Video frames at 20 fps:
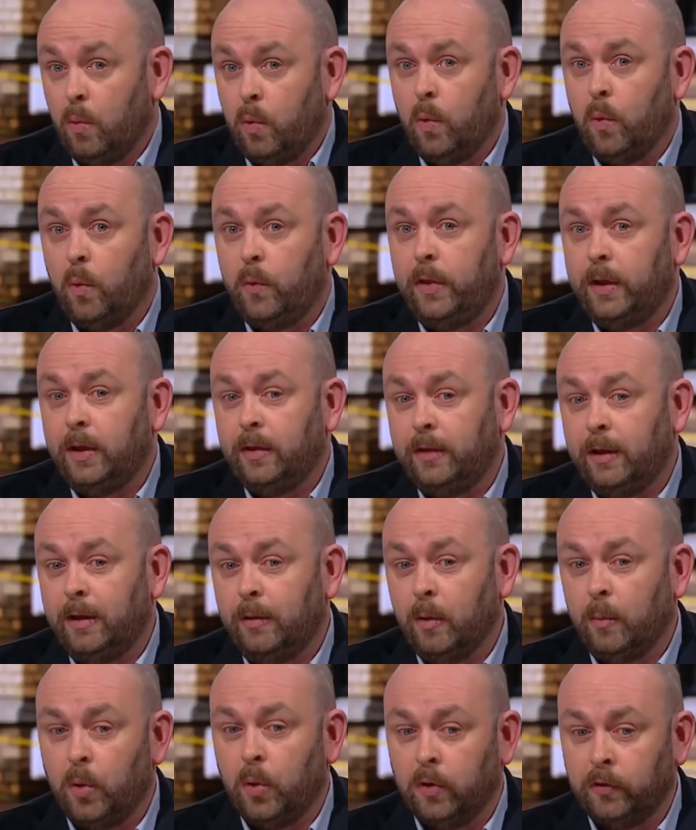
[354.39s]

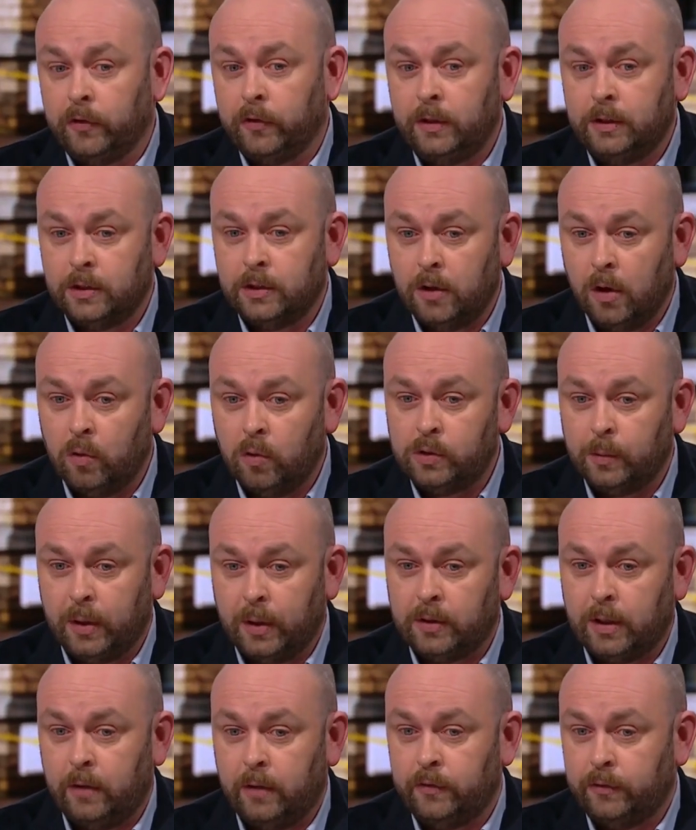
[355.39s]
The important thing to note
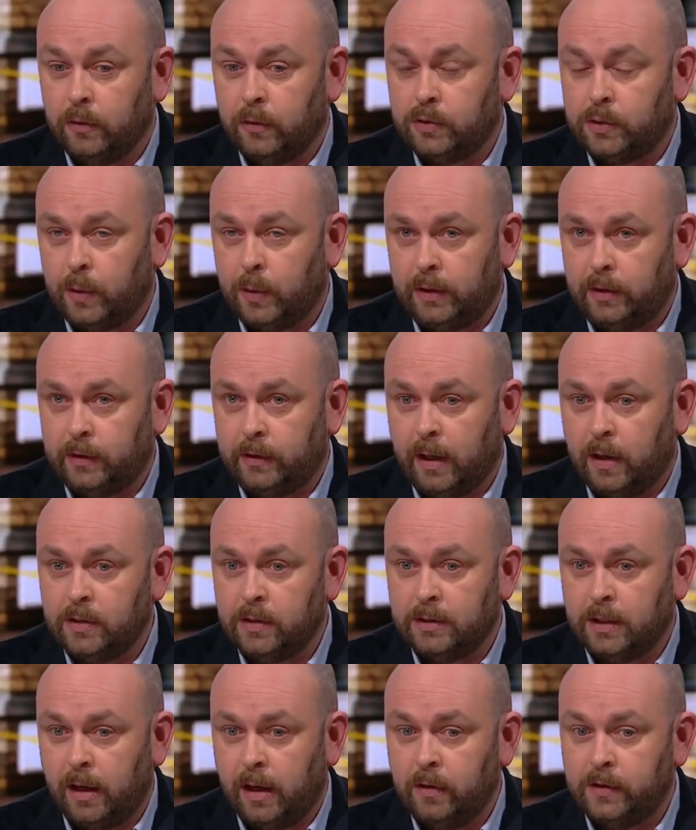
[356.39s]
out of those
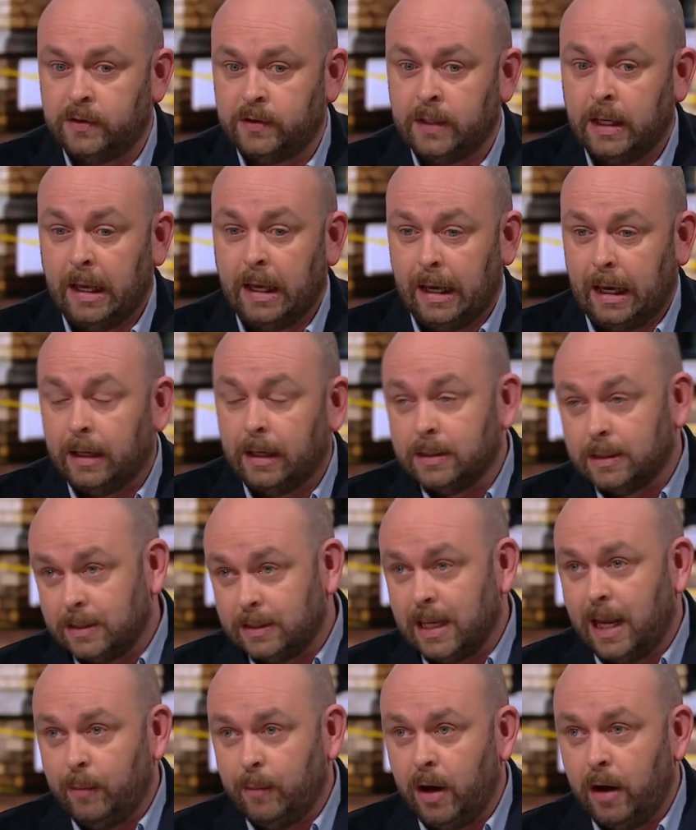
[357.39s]
20,000 houses, and it's
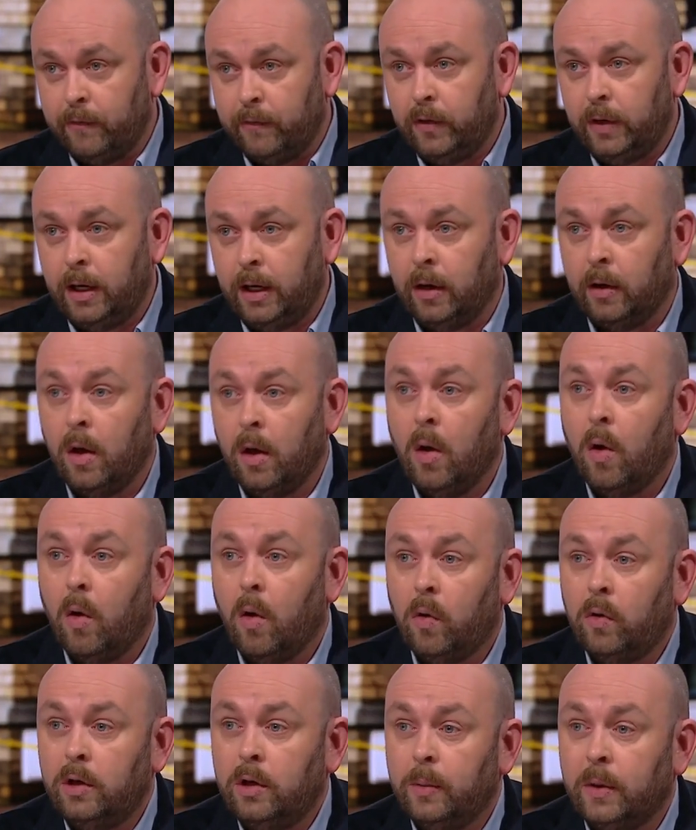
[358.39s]
the same every year,
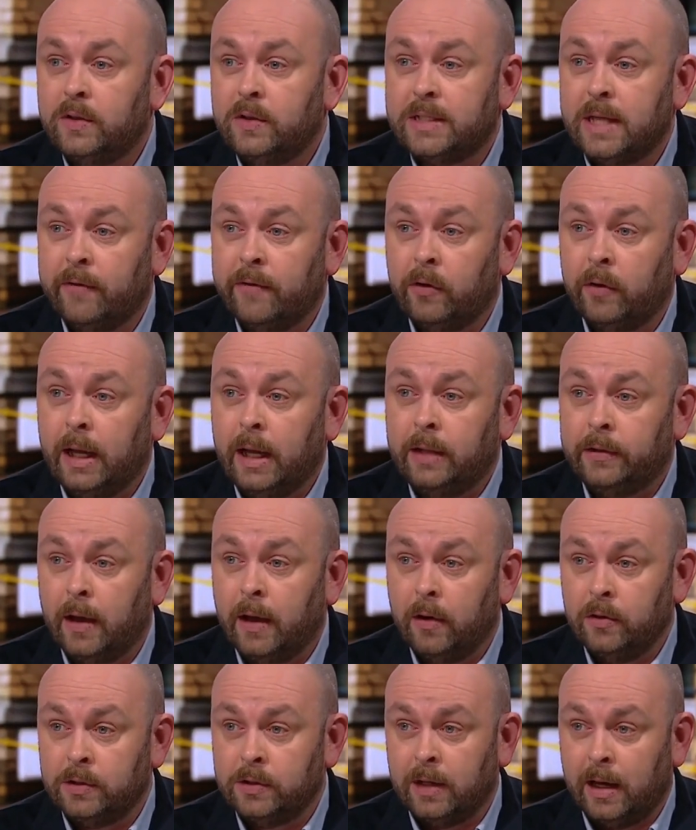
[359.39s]
only about 7,000 or
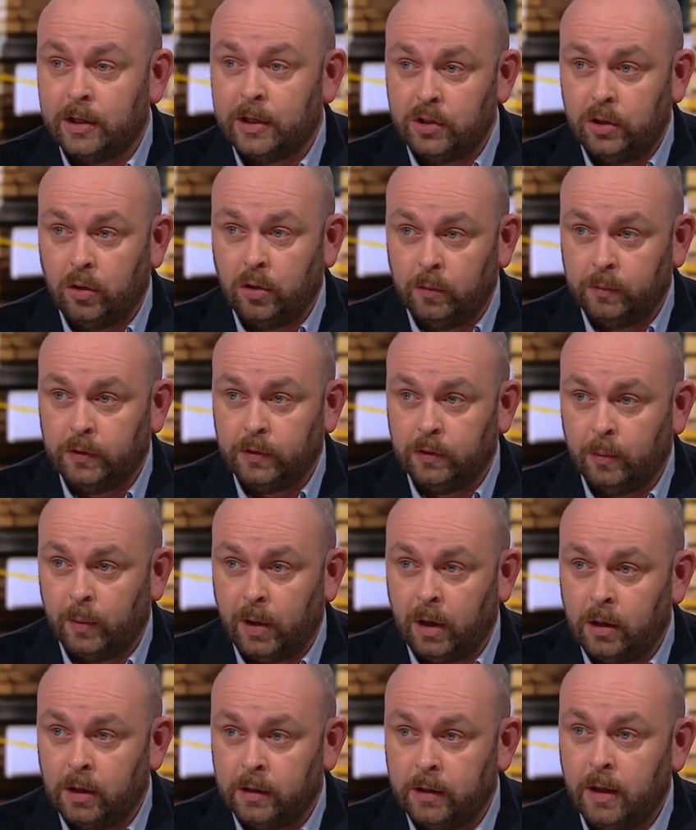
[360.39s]
8,000 actually come to the
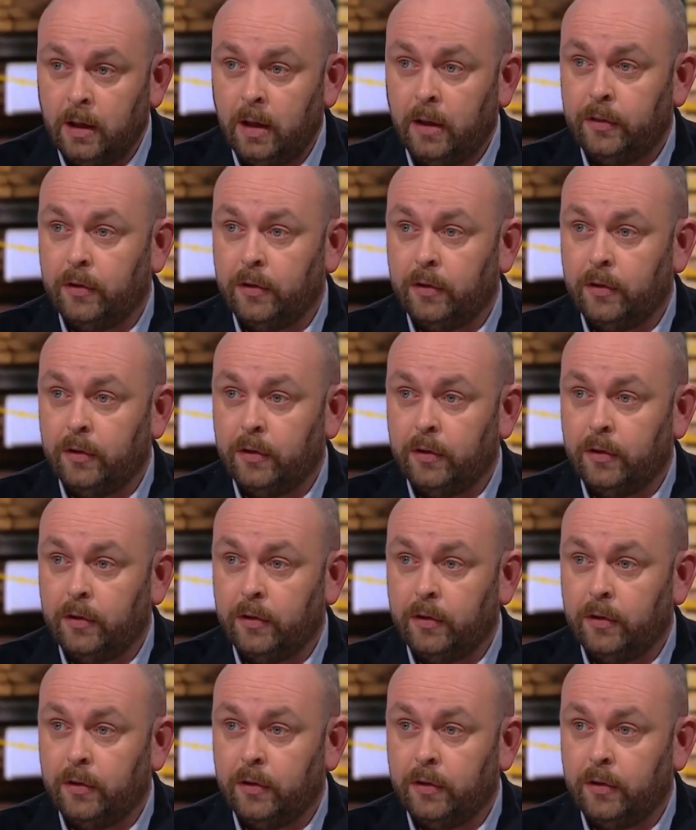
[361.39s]
market.